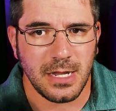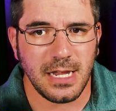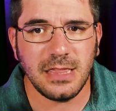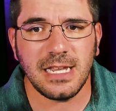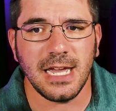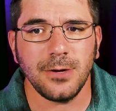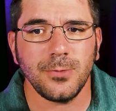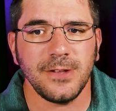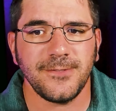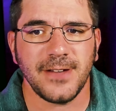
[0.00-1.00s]
In the end,
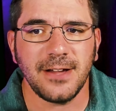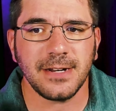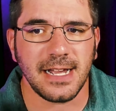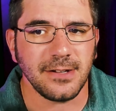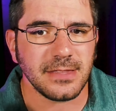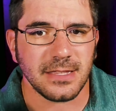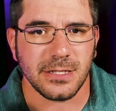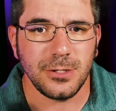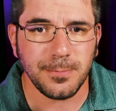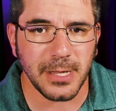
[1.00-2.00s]
we found out that the
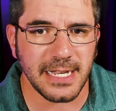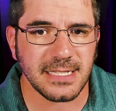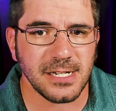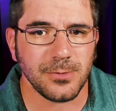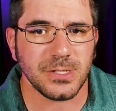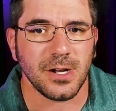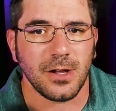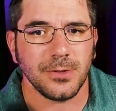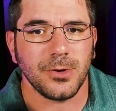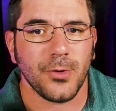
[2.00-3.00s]
new plastic was
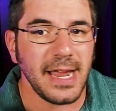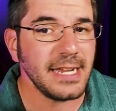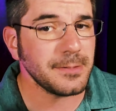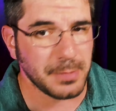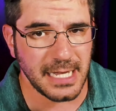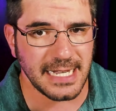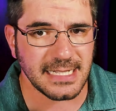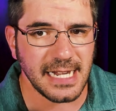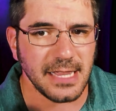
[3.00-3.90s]
called Grand Plastic,